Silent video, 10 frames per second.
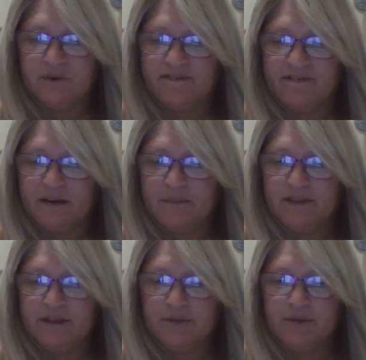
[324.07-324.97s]
for a
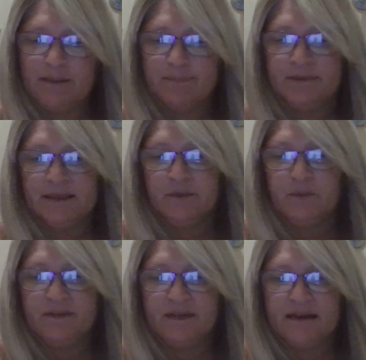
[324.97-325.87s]
family to grappling
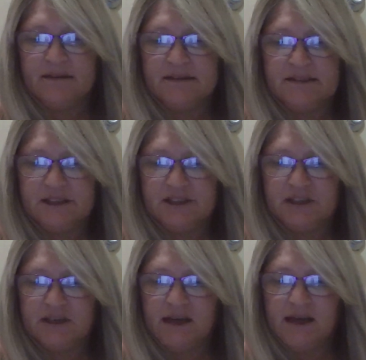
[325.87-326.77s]
with that
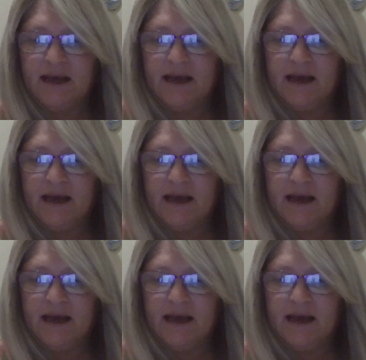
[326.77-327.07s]
decision.